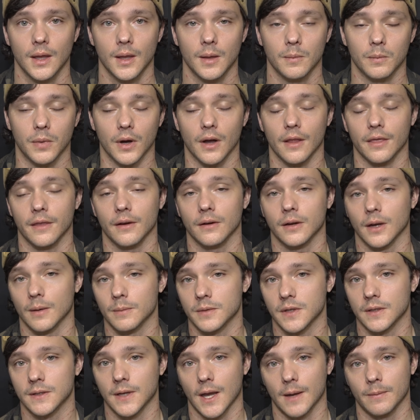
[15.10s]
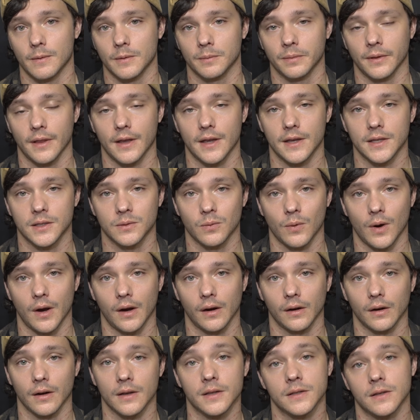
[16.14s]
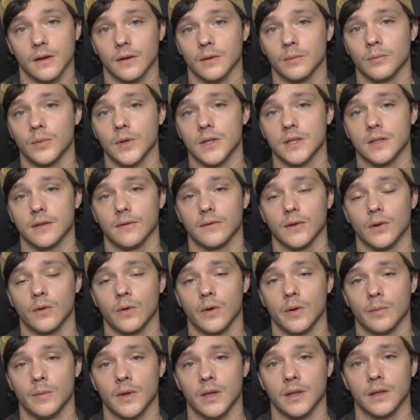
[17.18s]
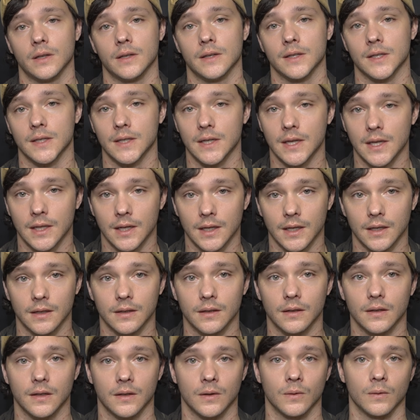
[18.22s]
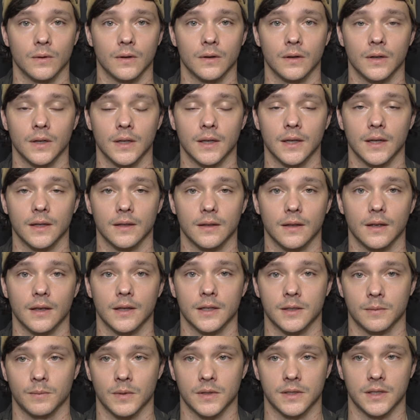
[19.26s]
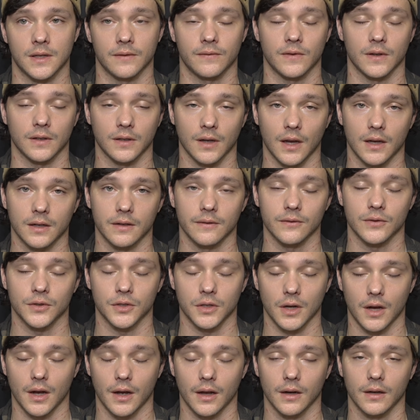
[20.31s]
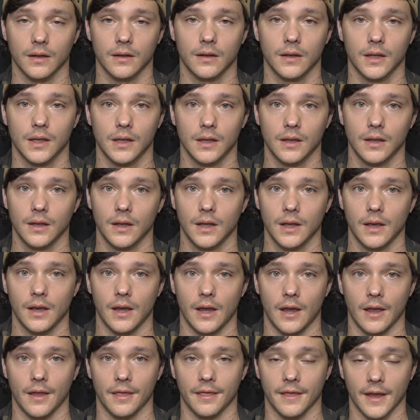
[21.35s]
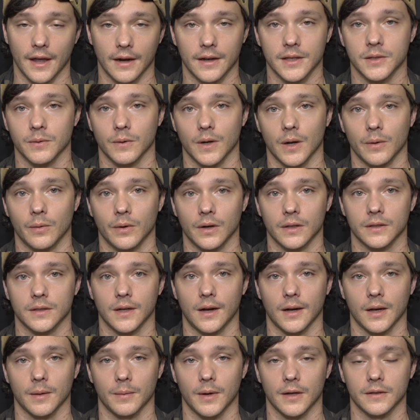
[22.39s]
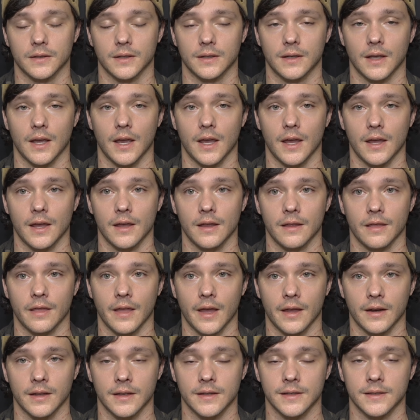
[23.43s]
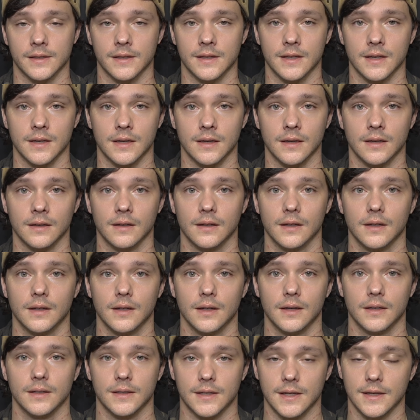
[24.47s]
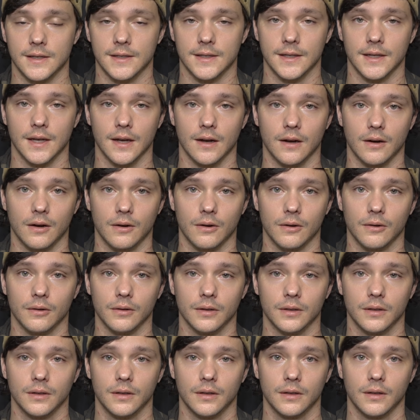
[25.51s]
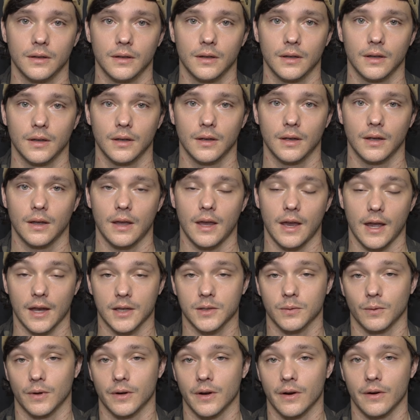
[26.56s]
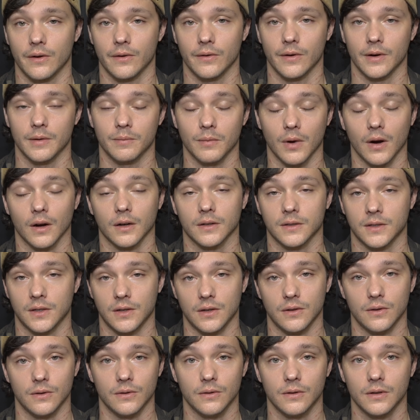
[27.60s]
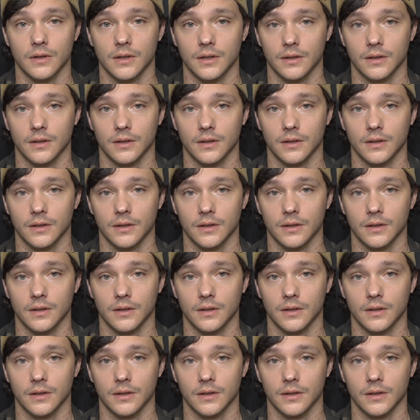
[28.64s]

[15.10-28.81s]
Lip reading: But there comes a time and place where a certain piece of equipment is needed in order to get a specific kind of shot. And that is what I want to talk about today. That is the TCL-X100 Mark II.